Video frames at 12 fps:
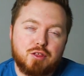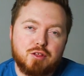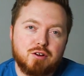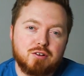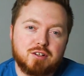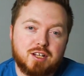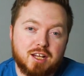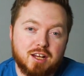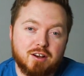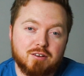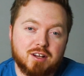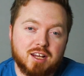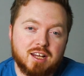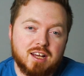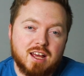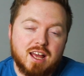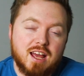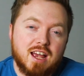third kioke.
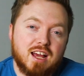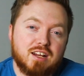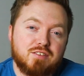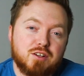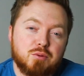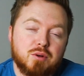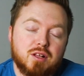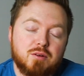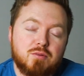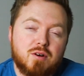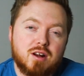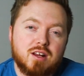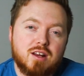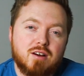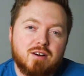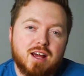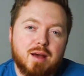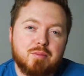And if you really want to
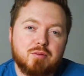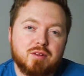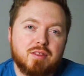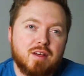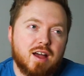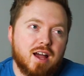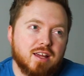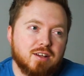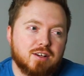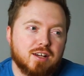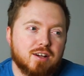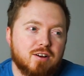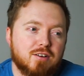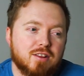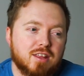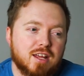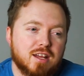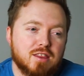know what happened with that, you can go to
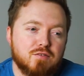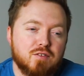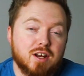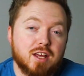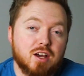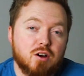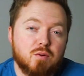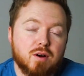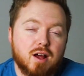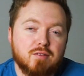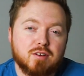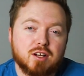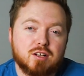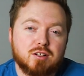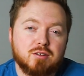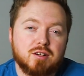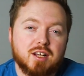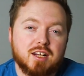the end of the video where I've
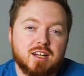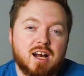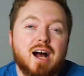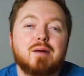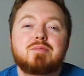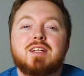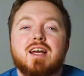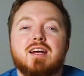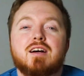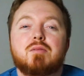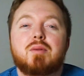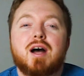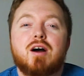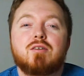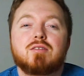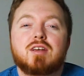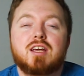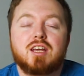included an update about
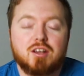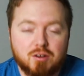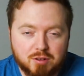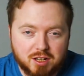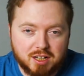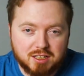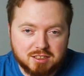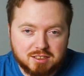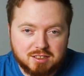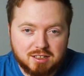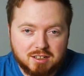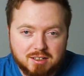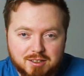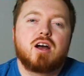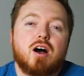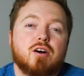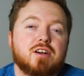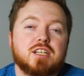kiokes.
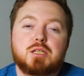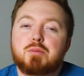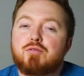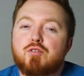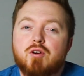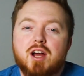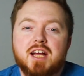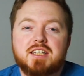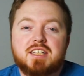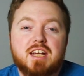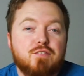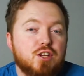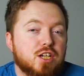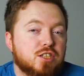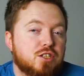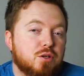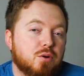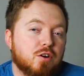Okay, so before I give you a
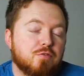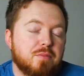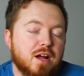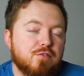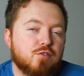tour of my